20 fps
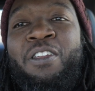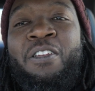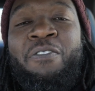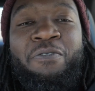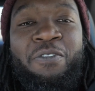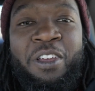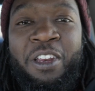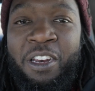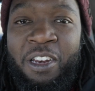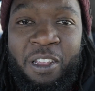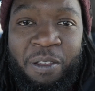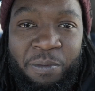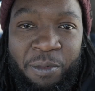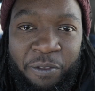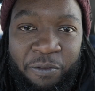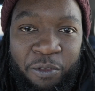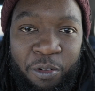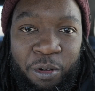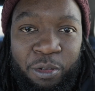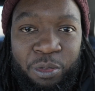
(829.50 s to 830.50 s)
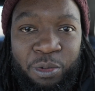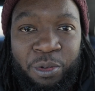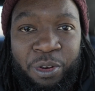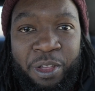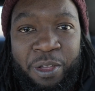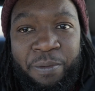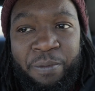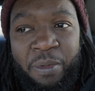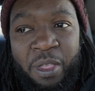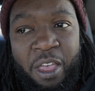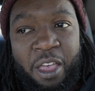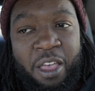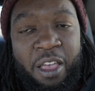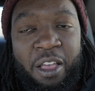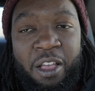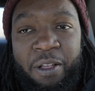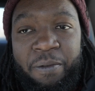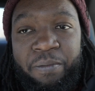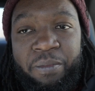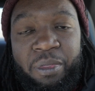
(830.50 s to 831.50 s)
Infiniti before through them.
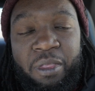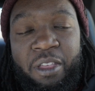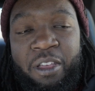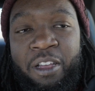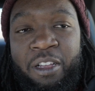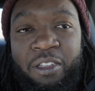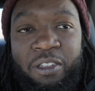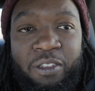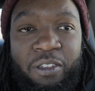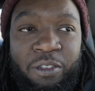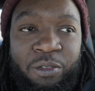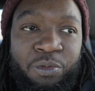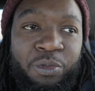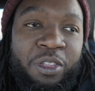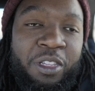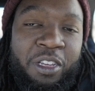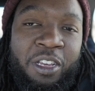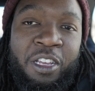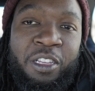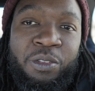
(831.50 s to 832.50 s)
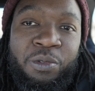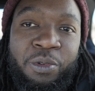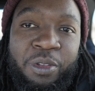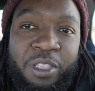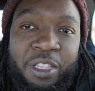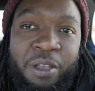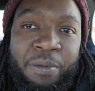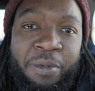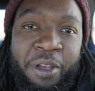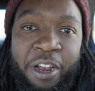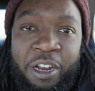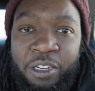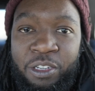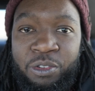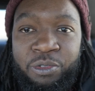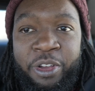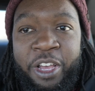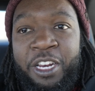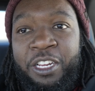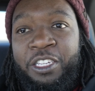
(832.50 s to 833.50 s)
It's really easy with them. Their
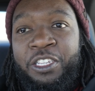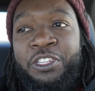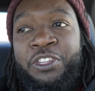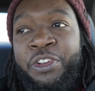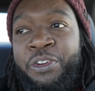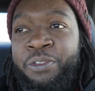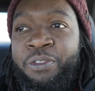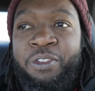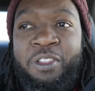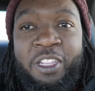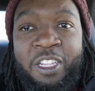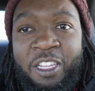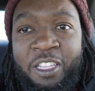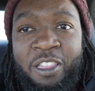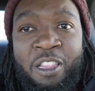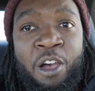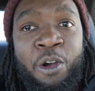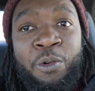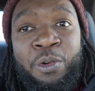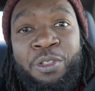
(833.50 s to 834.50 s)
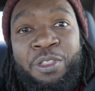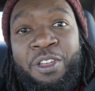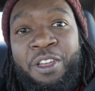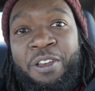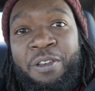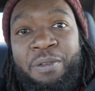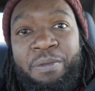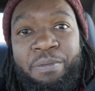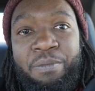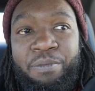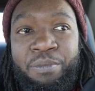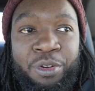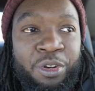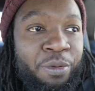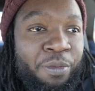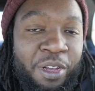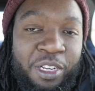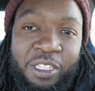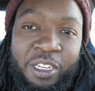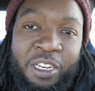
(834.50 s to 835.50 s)
interest rate is generally lower than pretty
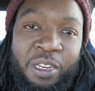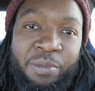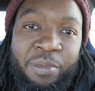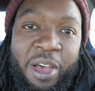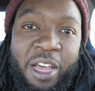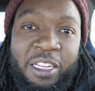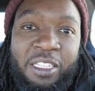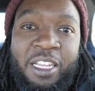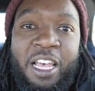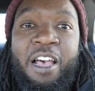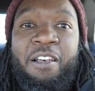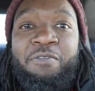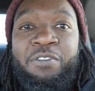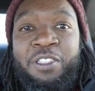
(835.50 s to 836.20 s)
much anybody's I've